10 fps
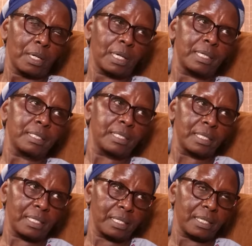can
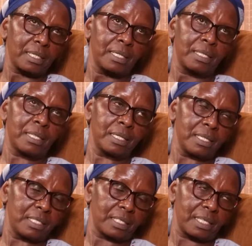take the
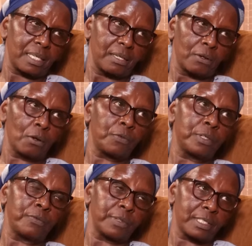risk of
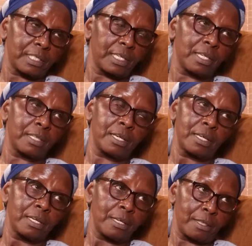investing
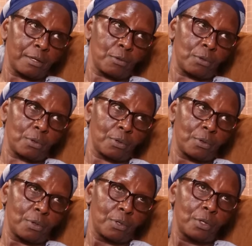in the rural.
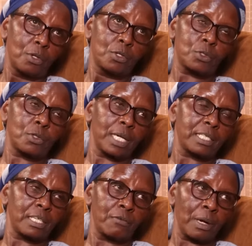Mm. So
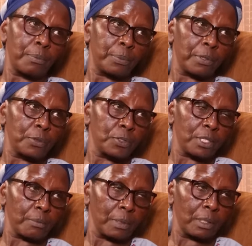that if I'm
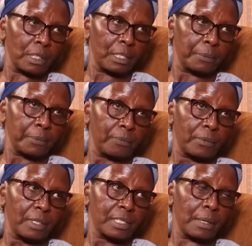producing milk,
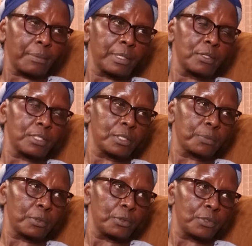somebody else is
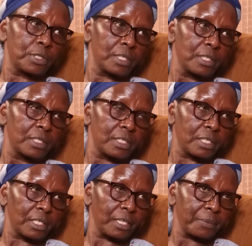producing
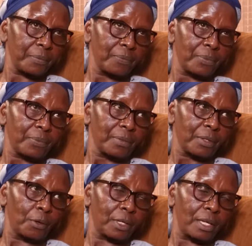chicken,
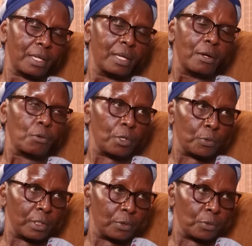okay? What
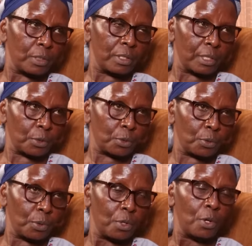do we do in the
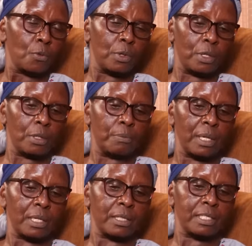two? We
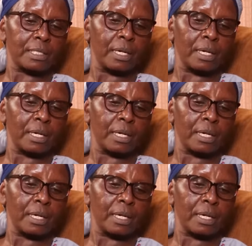make this